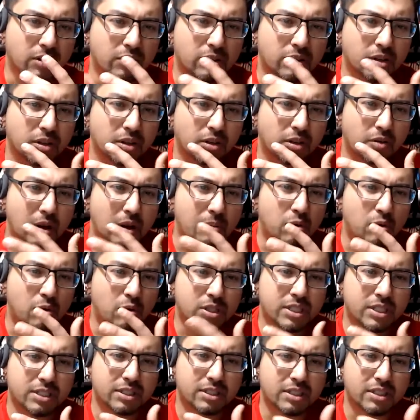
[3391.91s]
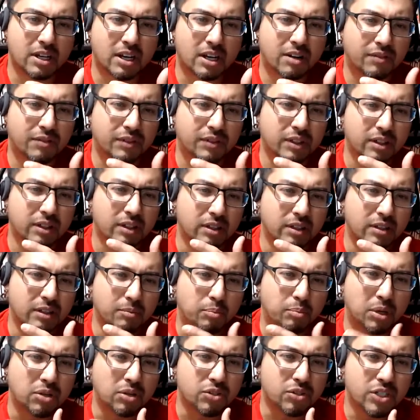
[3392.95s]
the grant morrison stuff the
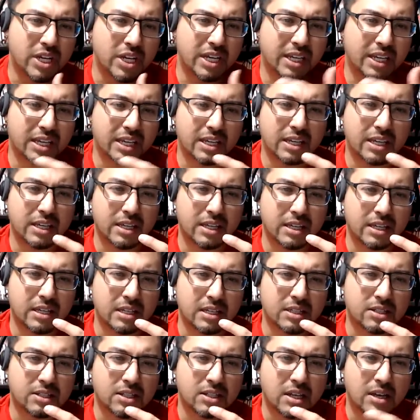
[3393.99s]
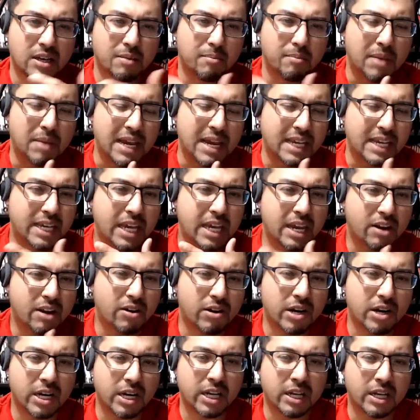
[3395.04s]
paul jenkins mike
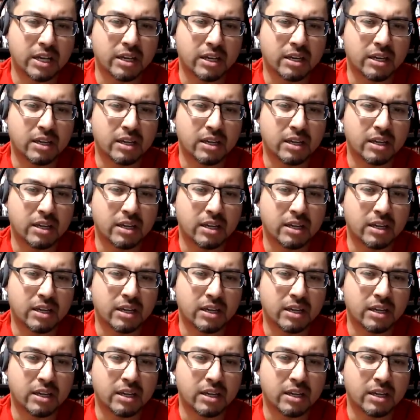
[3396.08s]
carey